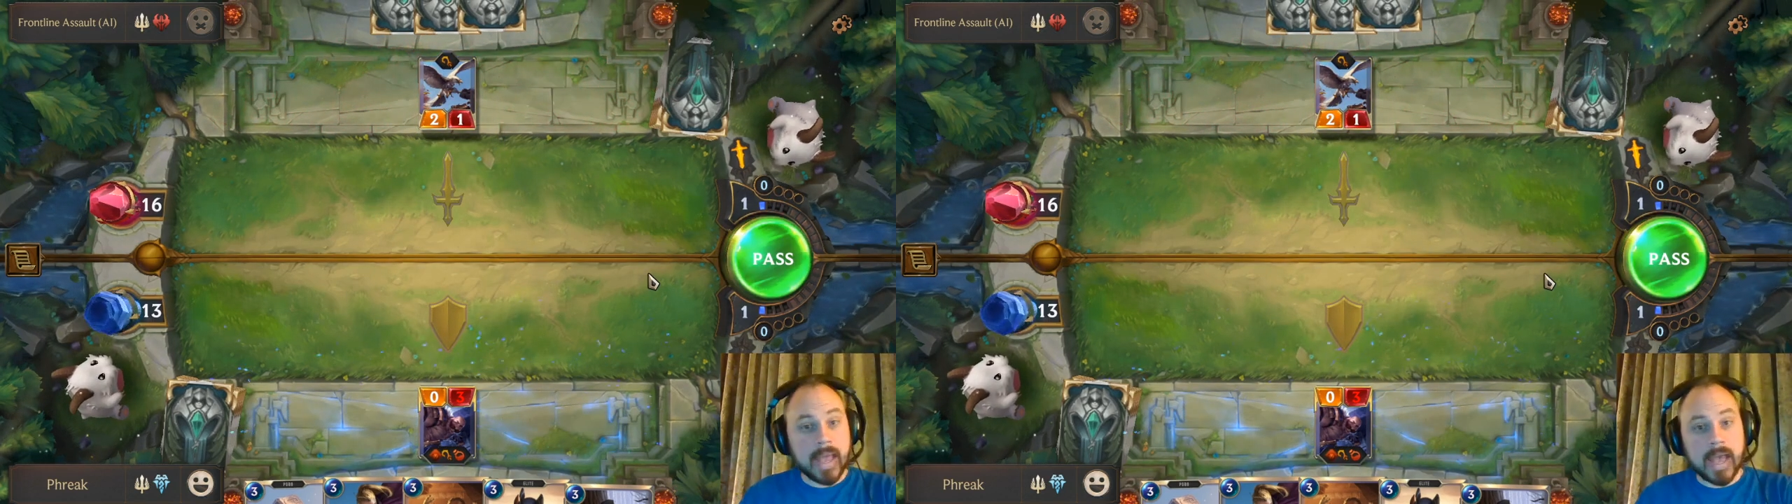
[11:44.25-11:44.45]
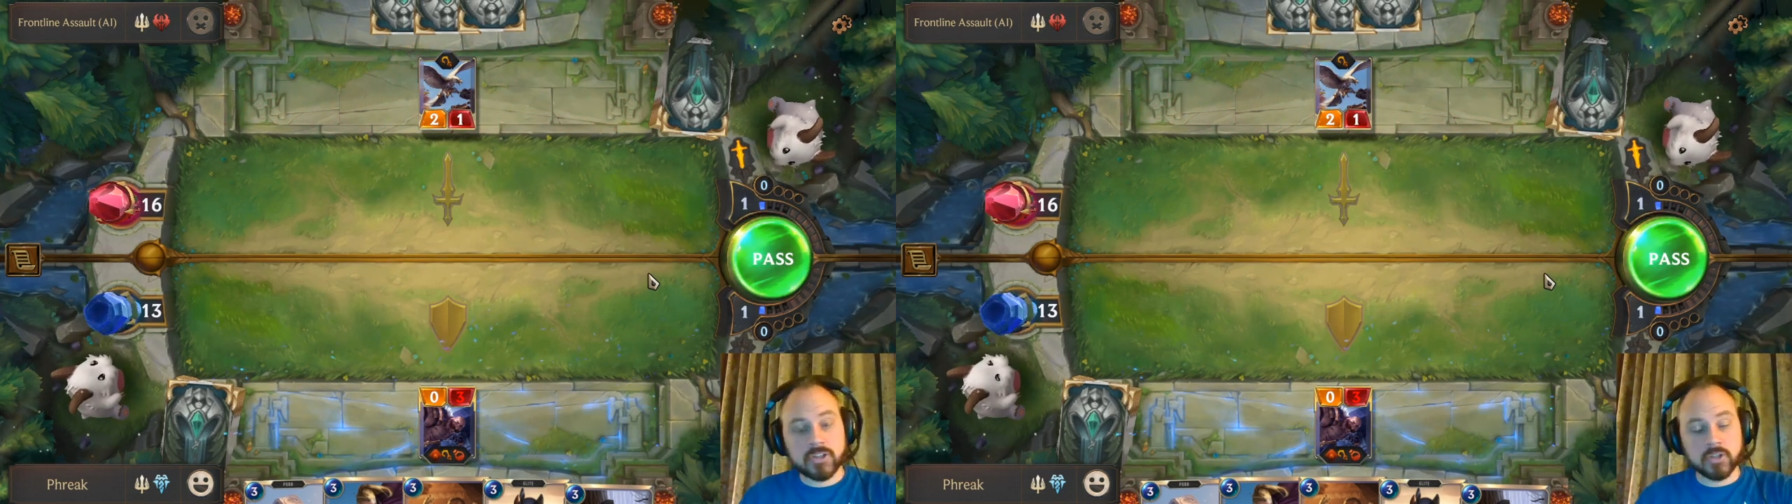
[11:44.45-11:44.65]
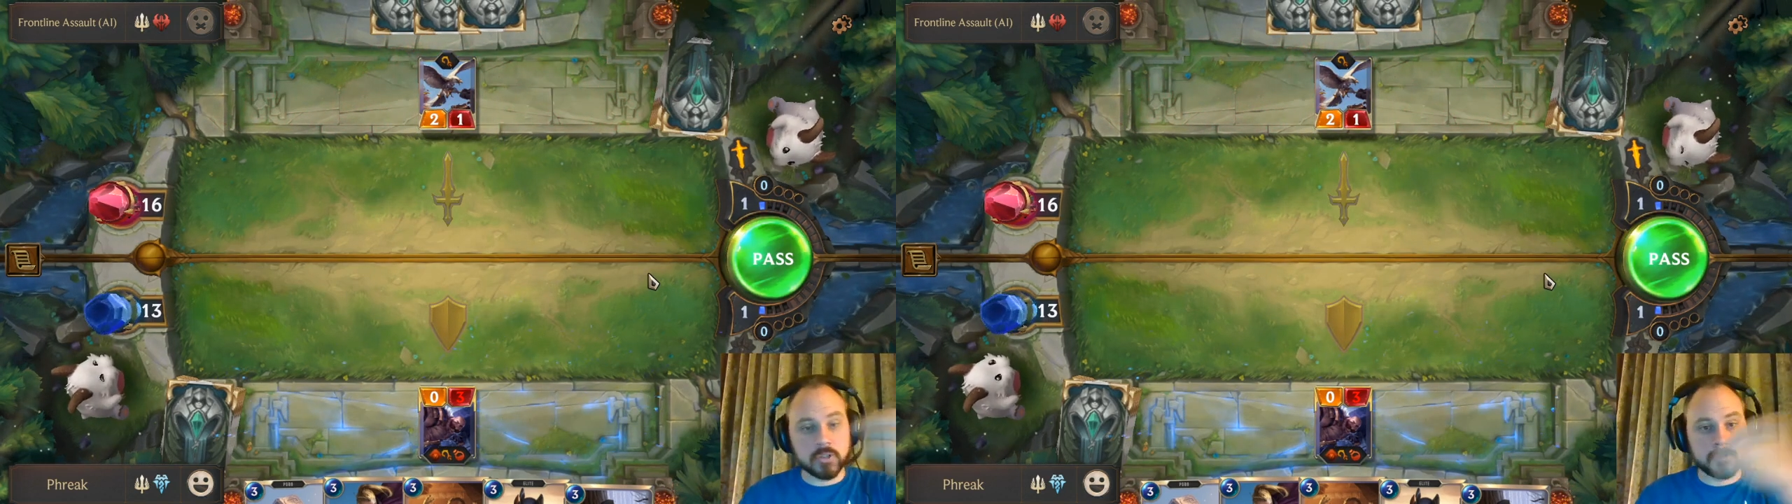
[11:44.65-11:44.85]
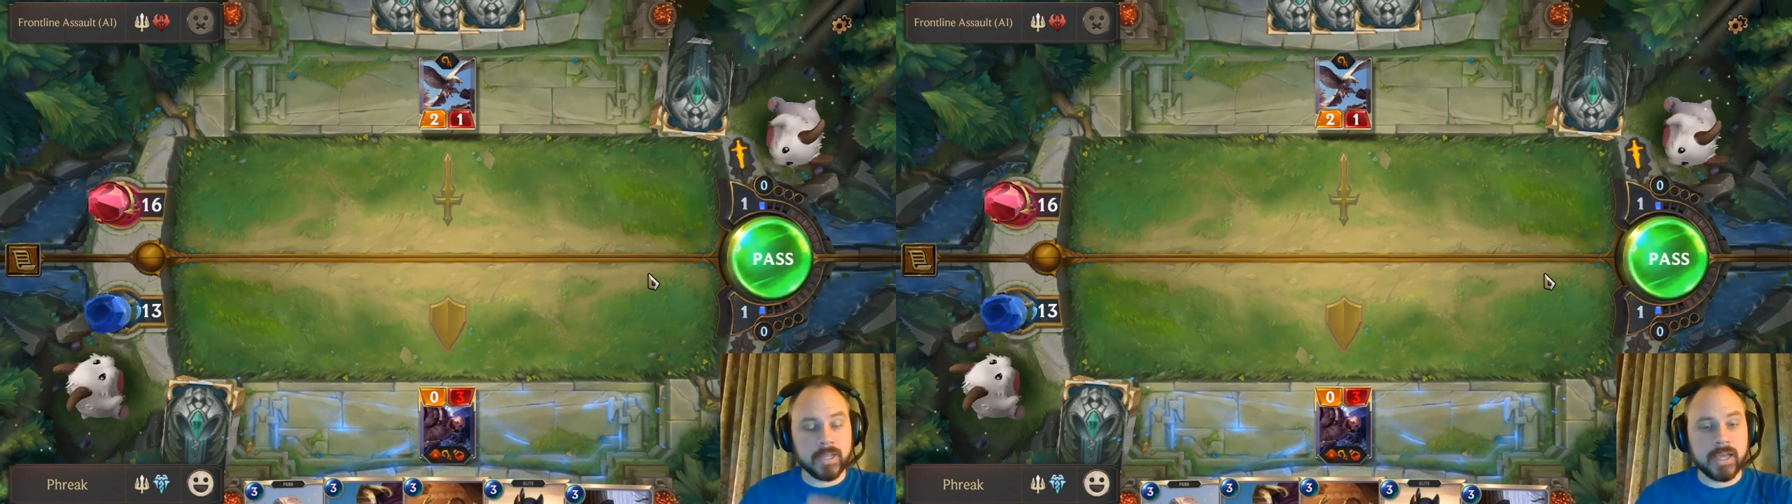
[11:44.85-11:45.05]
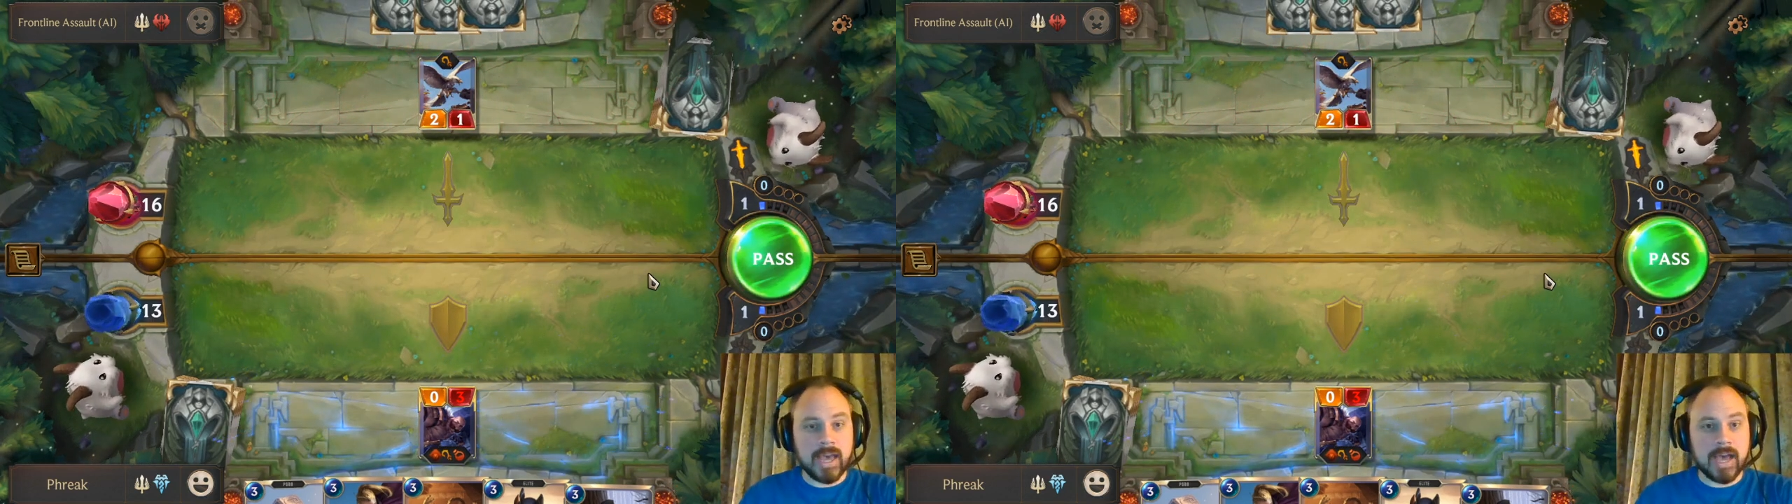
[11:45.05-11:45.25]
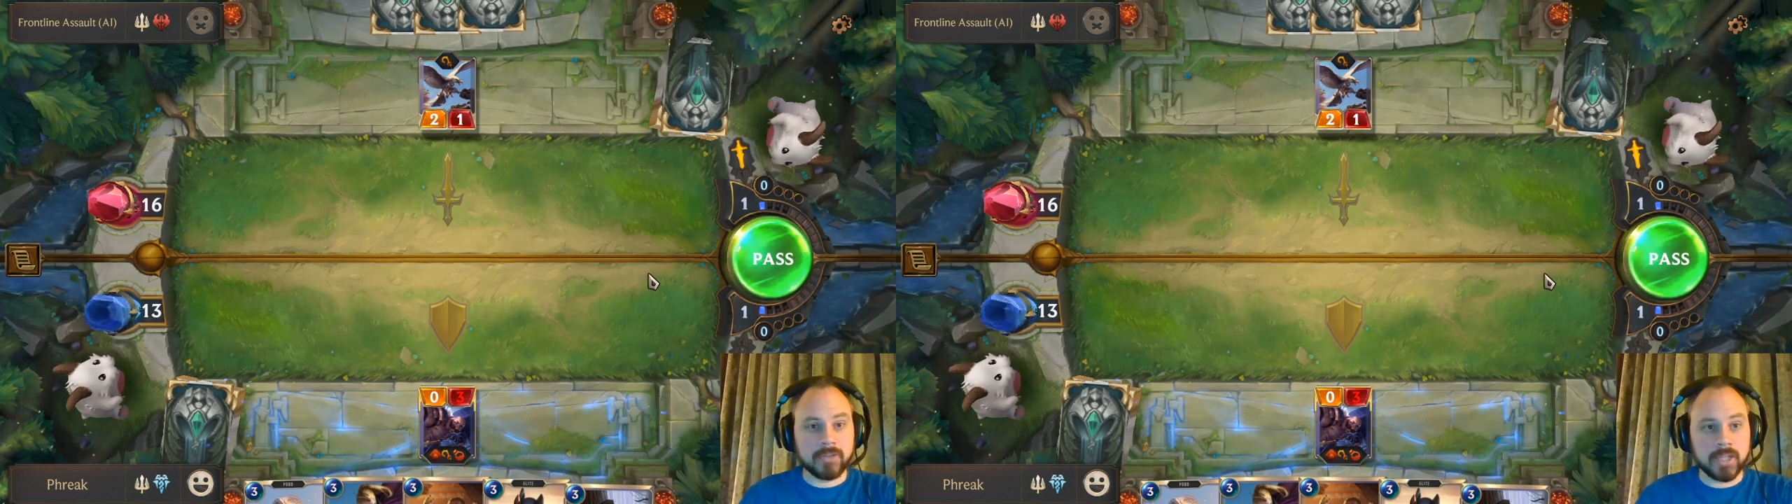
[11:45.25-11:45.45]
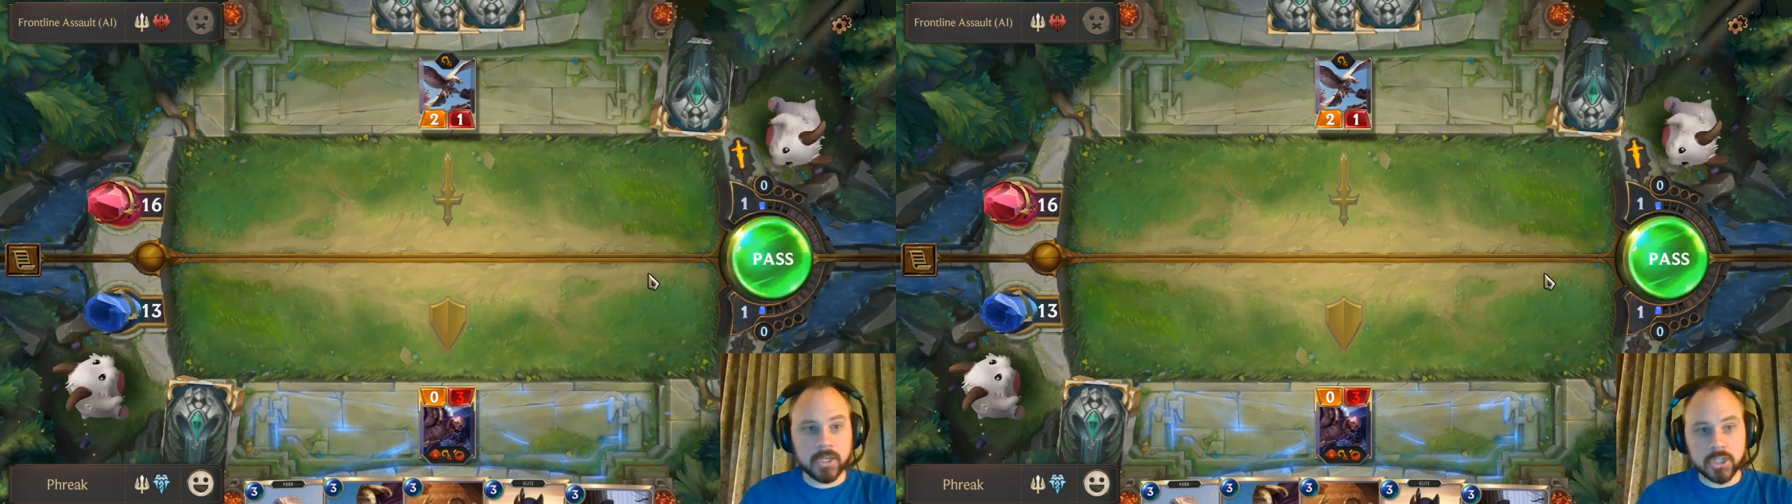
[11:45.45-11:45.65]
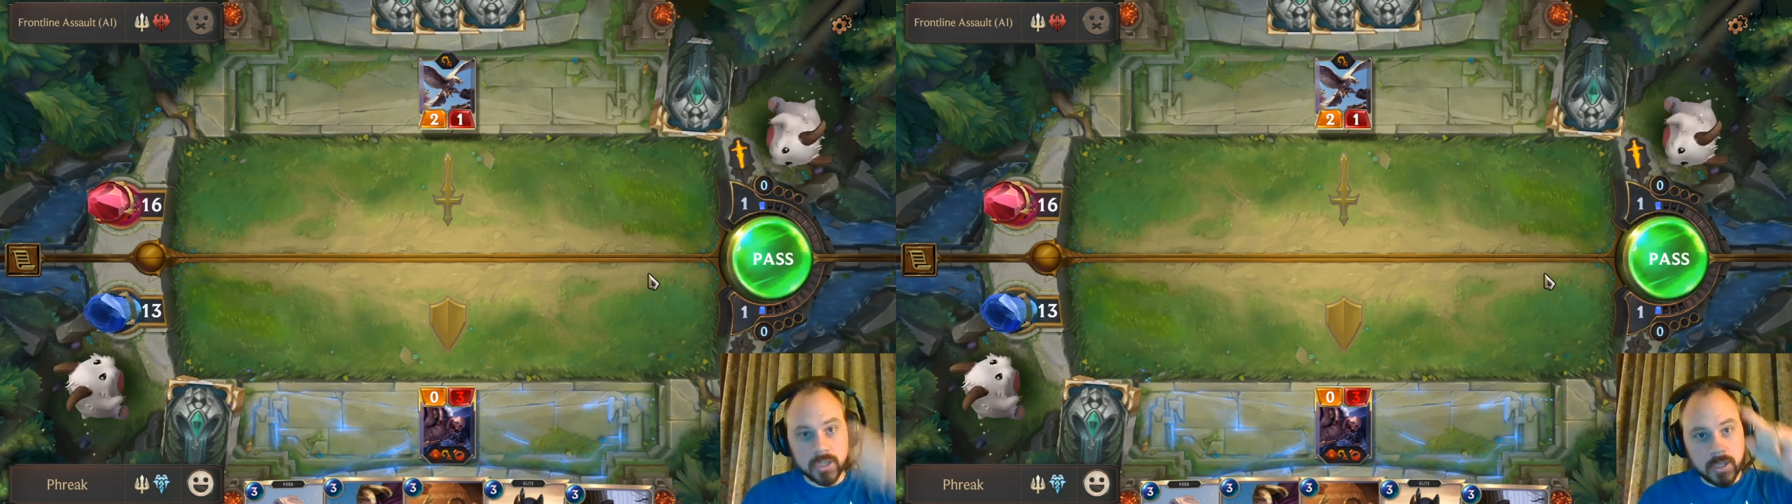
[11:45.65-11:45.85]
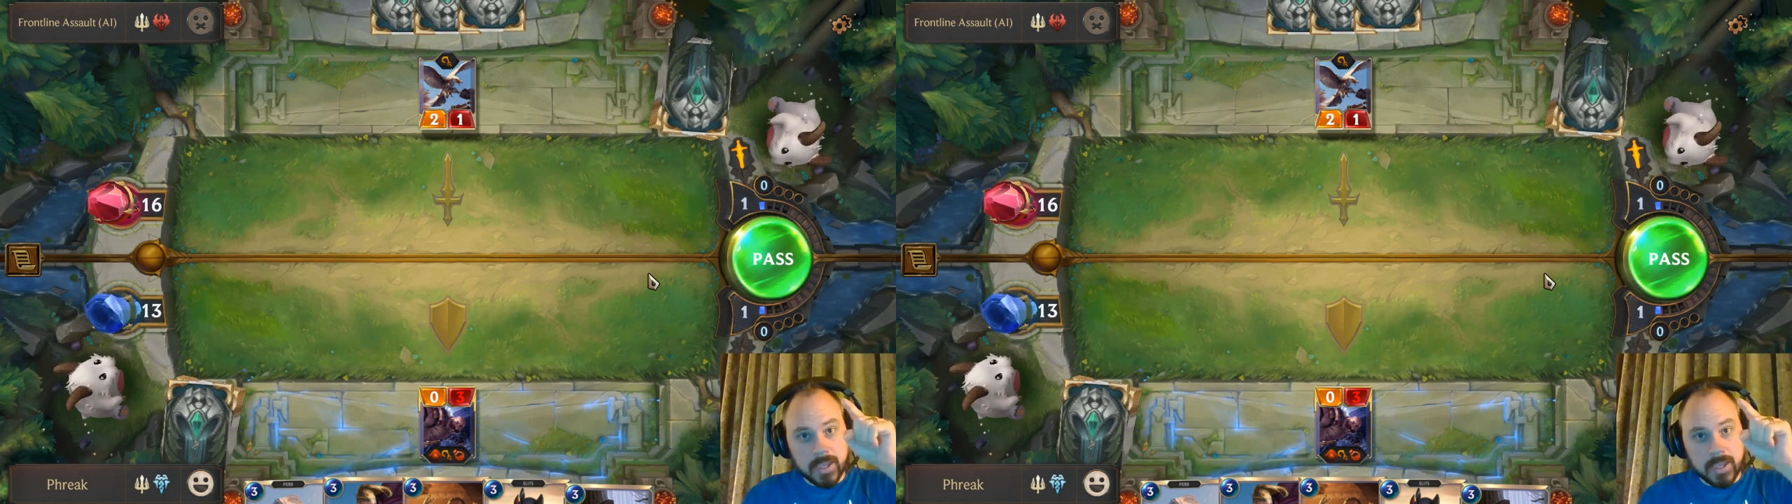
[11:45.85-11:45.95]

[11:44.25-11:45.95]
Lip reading: action was play Avalanche.